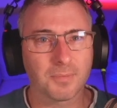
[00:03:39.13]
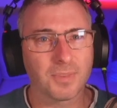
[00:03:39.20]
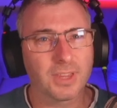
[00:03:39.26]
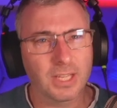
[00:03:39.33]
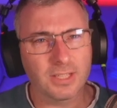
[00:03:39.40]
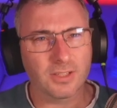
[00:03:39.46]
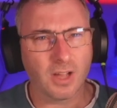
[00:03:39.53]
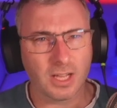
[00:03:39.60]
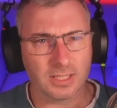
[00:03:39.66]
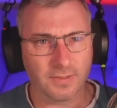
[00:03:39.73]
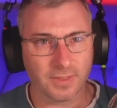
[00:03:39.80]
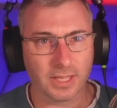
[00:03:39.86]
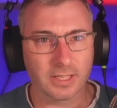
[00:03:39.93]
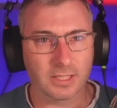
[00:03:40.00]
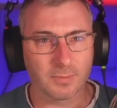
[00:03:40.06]
These kinds of
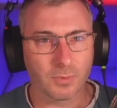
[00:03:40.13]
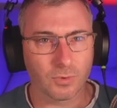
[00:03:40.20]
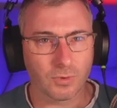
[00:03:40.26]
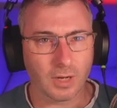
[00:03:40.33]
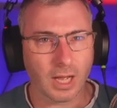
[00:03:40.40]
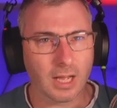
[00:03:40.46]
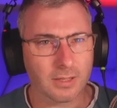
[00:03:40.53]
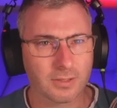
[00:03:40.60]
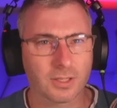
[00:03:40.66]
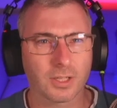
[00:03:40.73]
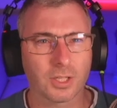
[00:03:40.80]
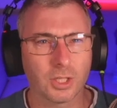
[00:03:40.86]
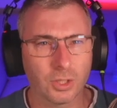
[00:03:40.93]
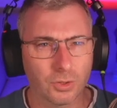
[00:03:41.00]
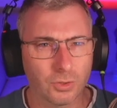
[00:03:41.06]
things are more answer
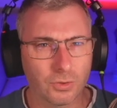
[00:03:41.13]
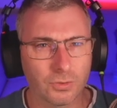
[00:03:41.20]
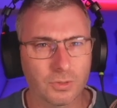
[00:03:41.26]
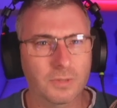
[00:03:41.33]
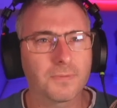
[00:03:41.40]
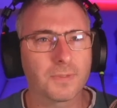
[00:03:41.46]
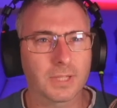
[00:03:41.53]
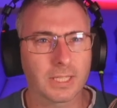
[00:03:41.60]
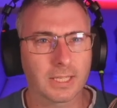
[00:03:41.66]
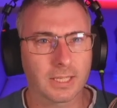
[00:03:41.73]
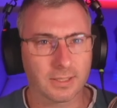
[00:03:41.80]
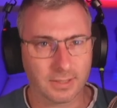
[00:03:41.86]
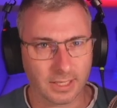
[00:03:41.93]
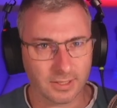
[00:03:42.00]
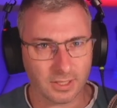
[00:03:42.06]
cues for the
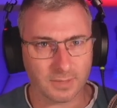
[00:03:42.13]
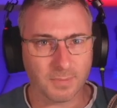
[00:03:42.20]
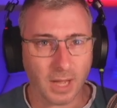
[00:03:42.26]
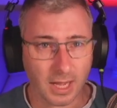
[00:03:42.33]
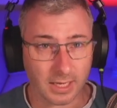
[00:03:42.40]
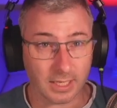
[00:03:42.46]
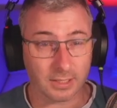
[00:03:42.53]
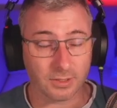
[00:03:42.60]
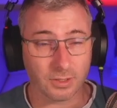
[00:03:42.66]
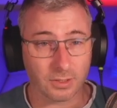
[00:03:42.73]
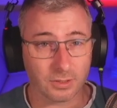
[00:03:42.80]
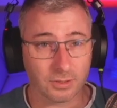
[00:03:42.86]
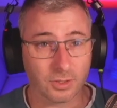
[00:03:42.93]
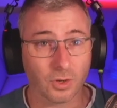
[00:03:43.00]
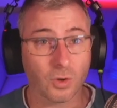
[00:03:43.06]
assessor's marking
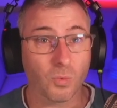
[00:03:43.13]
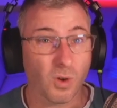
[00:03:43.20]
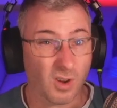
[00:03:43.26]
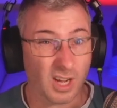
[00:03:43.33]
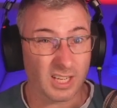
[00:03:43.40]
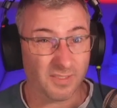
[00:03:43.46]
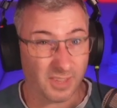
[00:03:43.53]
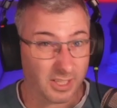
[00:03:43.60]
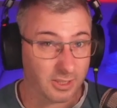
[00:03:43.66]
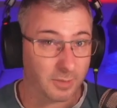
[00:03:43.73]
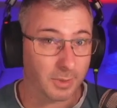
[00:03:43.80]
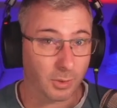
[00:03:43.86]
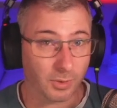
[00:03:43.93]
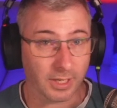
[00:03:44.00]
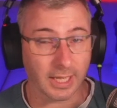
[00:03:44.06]
to know what kind of things to
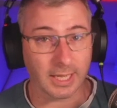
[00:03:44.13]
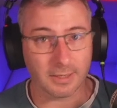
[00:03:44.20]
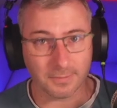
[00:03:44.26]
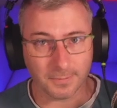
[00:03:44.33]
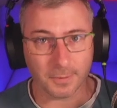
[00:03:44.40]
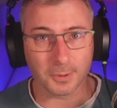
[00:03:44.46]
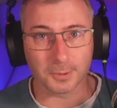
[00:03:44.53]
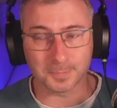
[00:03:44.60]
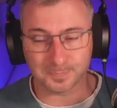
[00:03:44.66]
be looking out for.